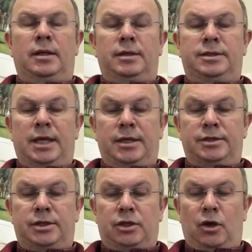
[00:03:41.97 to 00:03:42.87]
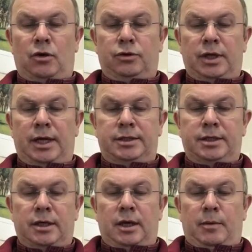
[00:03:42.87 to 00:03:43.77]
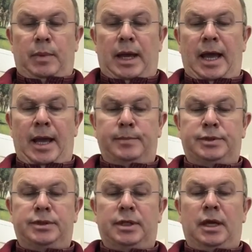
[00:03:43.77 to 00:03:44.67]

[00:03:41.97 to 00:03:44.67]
says to God that perhaps